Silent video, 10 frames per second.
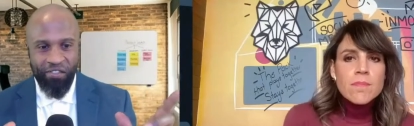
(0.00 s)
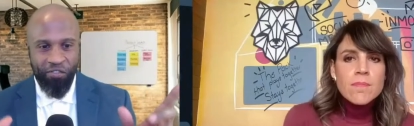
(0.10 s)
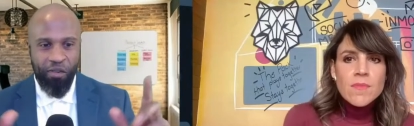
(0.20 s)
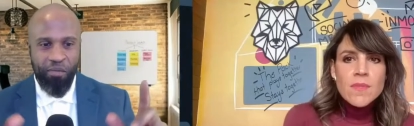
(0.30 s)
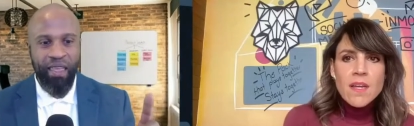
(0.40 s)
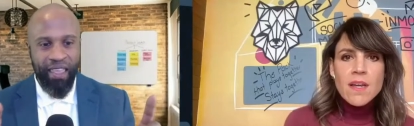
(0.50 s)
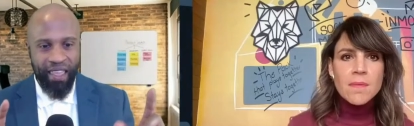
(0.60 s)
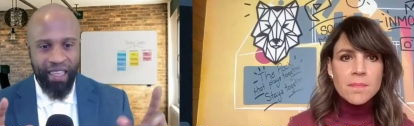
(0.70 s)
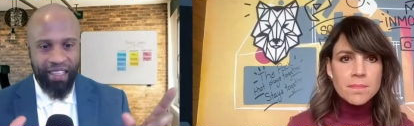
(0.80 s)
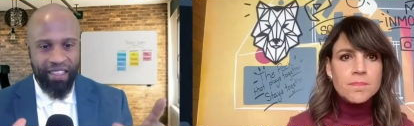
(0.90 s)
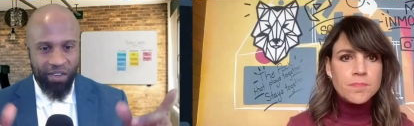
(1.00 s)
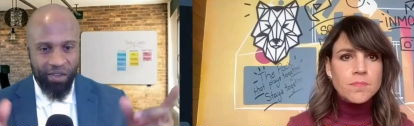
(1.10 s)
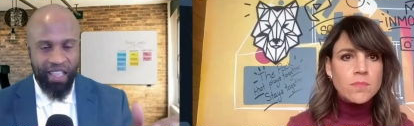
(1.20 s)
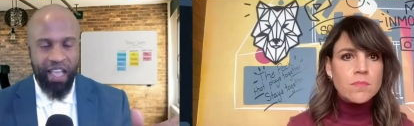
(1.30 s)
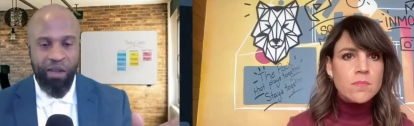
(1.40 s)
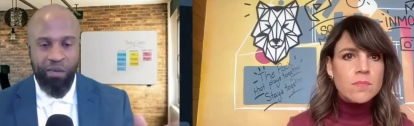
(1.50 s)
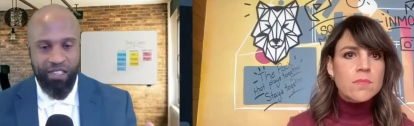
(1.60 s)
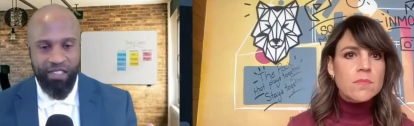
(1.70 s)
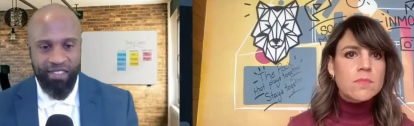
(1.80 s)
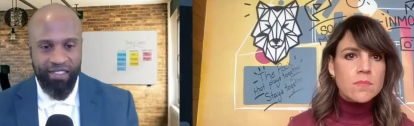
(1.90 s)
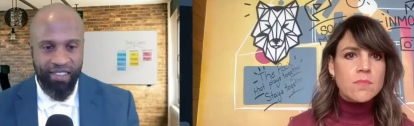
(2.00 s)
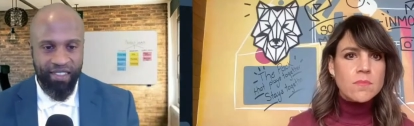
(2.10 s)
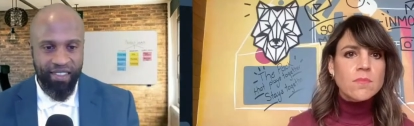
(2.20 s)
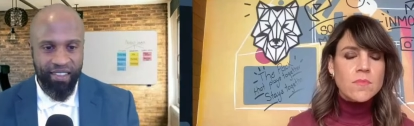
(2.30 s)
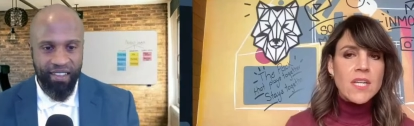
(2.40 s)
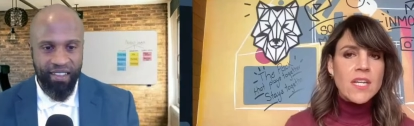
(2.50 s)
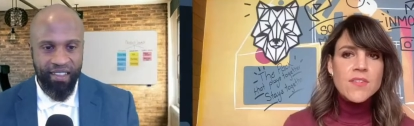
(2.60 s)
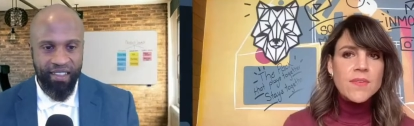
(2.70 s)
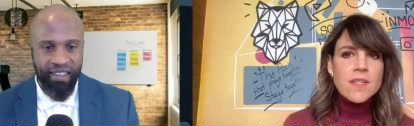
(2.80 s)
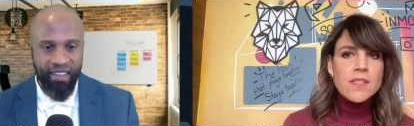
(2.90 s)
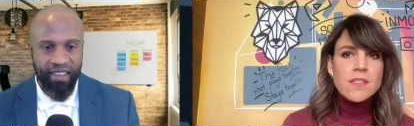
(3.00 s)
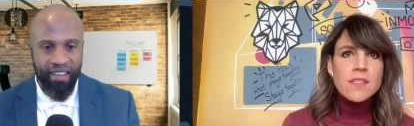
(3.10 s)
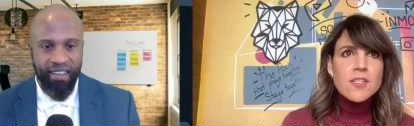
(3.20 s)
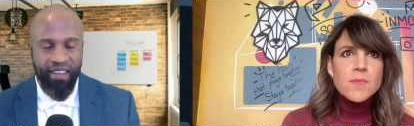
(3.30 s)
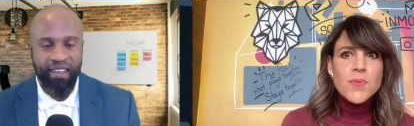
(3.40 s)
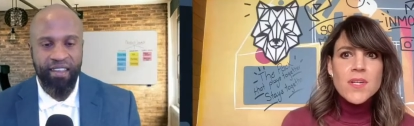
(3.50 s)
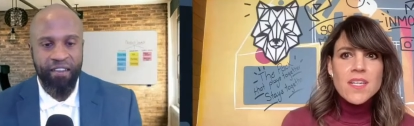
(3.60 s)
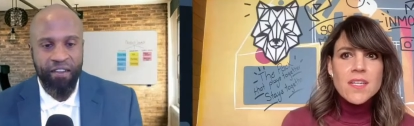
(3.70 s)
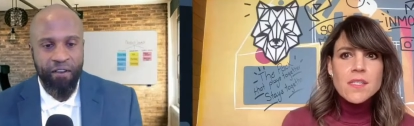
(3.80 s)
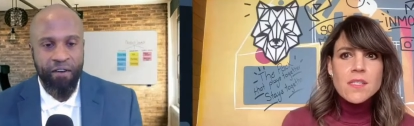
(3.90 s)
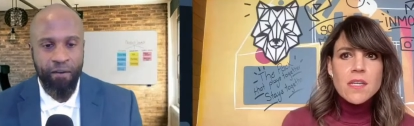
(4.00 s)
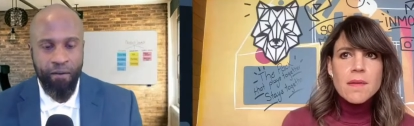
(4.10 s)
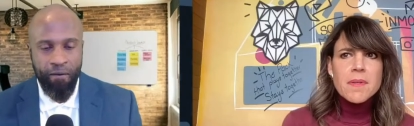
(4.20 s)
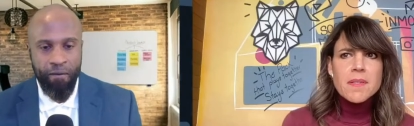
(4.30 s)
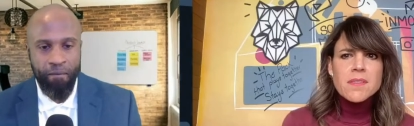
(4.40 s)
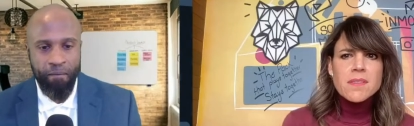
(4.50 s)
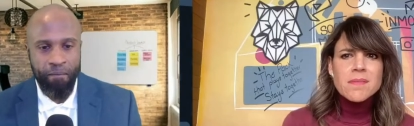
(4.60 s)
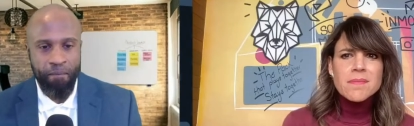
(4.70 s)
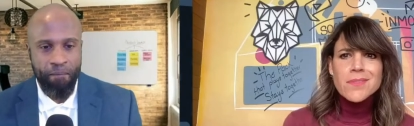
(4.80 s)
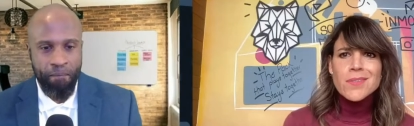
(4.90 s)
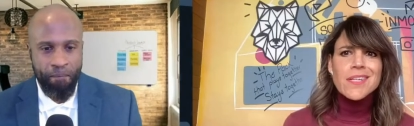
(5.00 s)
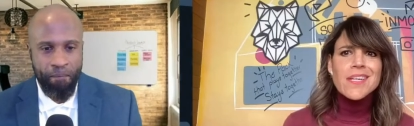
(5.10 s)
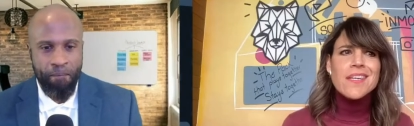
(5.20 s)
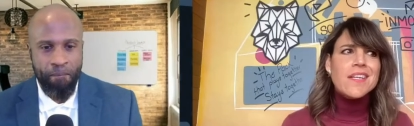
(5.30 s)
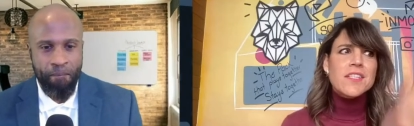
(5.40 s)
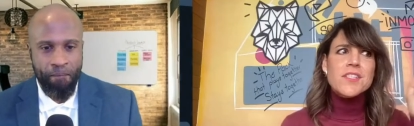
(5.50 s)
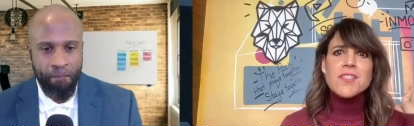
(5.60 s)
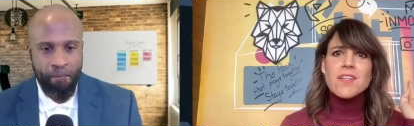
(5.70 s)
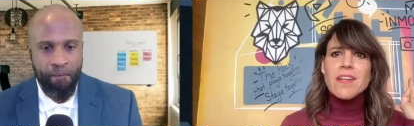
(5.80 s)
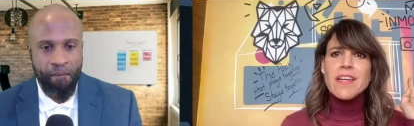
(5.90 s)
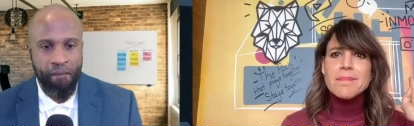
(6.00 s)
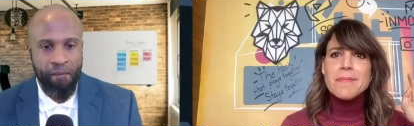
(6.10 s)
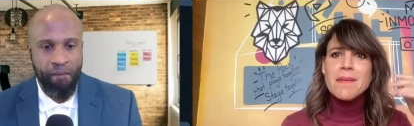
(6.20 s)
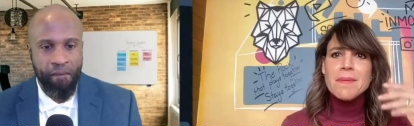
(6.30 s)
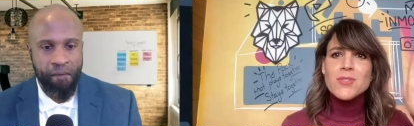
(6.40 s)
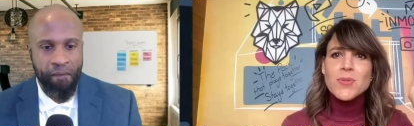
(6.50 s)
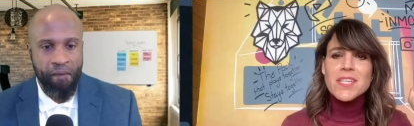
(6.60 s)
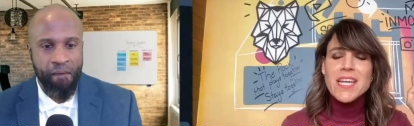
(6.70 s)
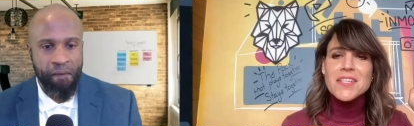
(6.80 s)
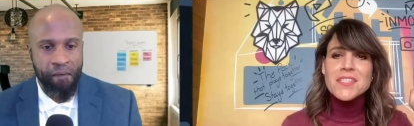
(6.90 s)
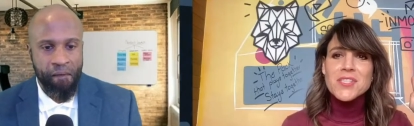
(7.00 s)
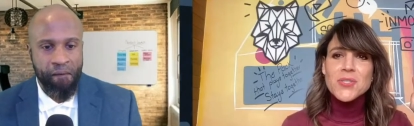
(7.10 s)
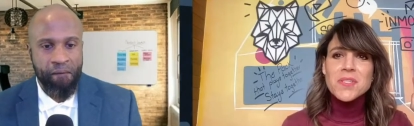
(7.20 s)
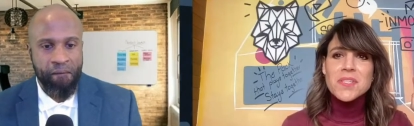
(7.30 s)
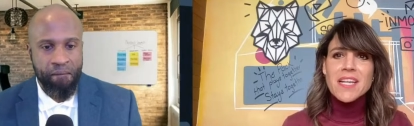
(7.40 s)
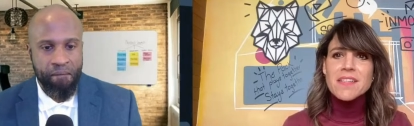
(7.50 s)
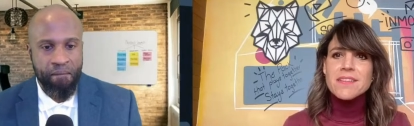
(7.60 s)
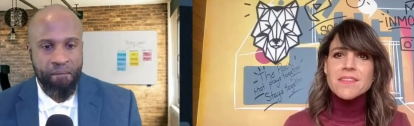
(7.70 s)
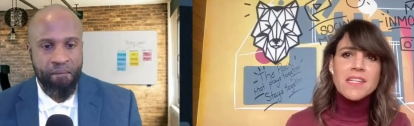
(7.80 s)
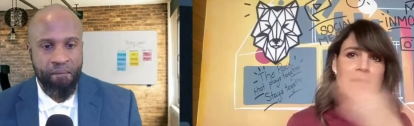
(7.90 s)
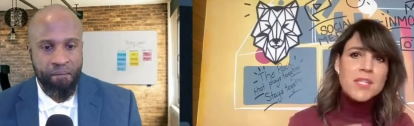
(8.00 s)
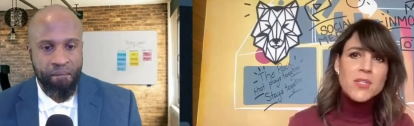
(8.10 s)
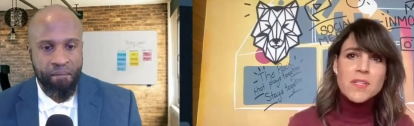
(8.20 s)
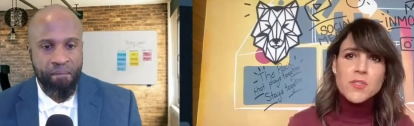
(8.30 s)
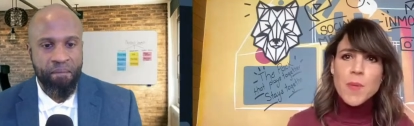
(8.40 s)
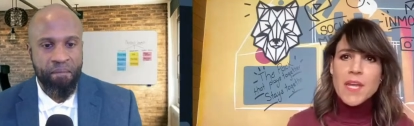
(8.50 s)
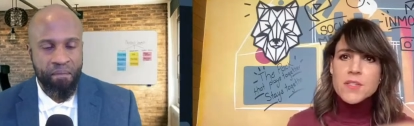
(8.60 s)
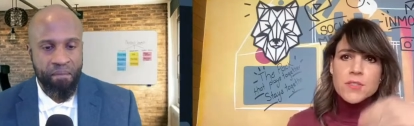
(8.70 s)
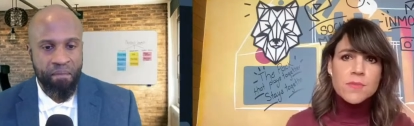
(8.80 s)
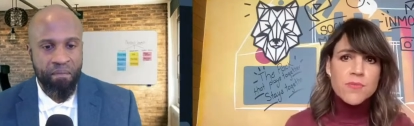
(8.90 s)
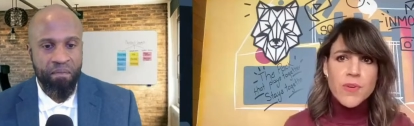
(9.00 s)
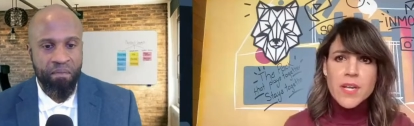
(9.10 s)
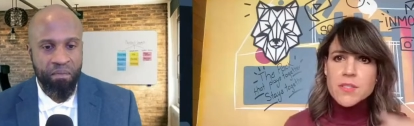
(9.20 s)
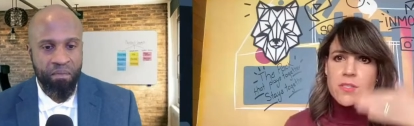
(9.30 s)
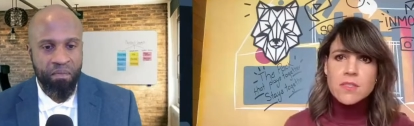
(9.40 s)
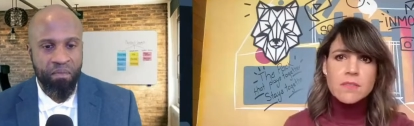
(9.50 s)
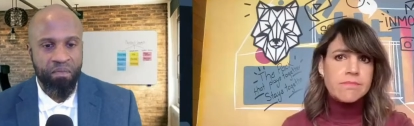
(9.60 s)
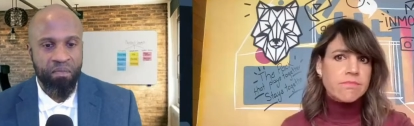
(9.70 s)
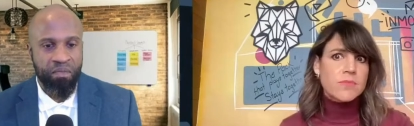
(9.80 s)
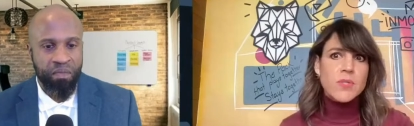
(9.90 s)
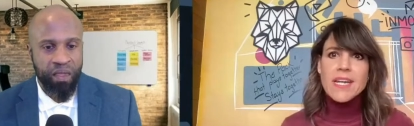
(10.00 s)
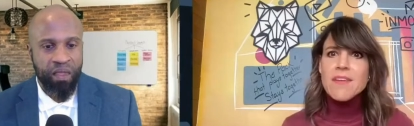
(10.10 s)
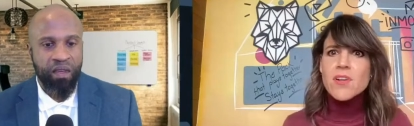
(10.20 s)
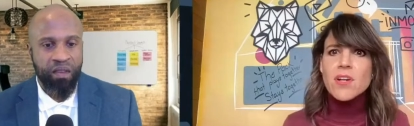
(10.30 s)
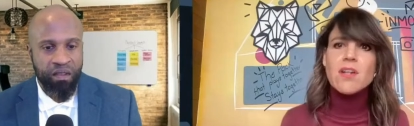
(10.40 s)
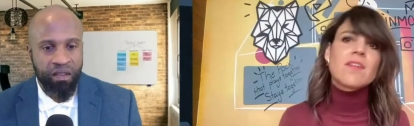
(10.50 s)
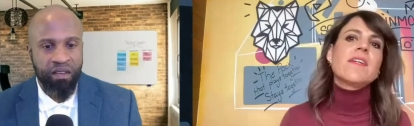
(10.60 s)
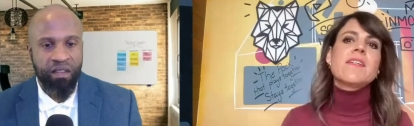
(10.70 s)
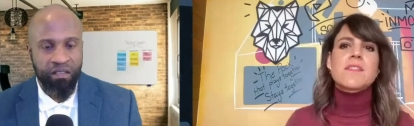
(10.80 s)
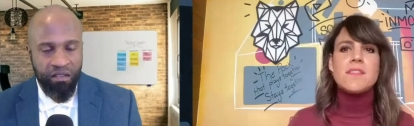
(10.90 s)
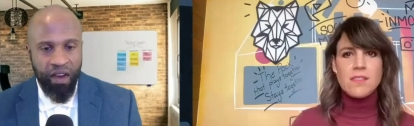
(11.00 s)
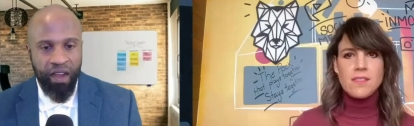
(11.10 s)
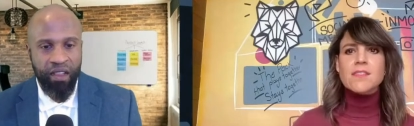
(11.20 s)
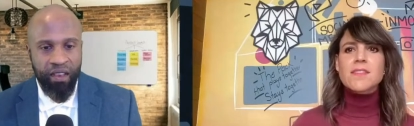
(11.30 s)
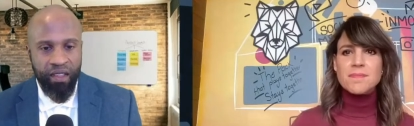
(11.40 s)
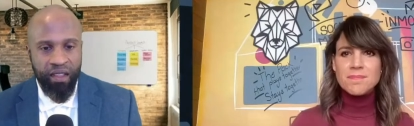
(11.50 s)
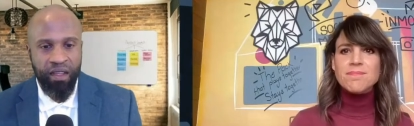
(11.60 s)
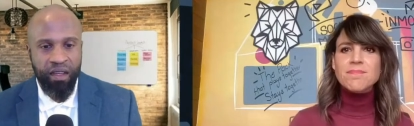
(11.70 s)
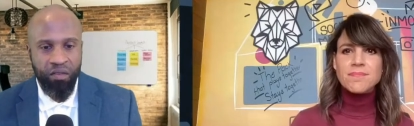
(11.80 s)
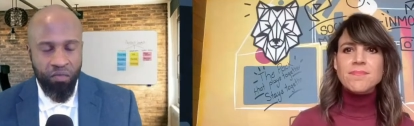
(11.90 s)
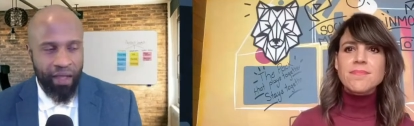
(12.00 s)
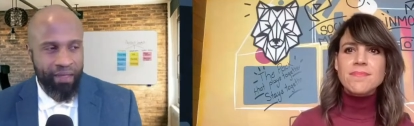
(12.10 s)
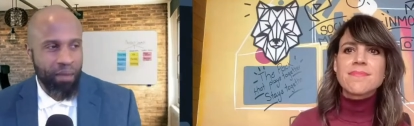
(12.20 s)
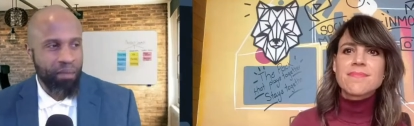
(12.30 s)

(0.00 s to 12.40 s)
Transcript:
Speaker 1: for me yeah. in those languages. It's, it's, it's pretty easy because, okay, English, they're like maybe twenty agents doing that. Well, let me do it in Spanish and French and whatever. Yes.
Speaker 2: Right. Right. That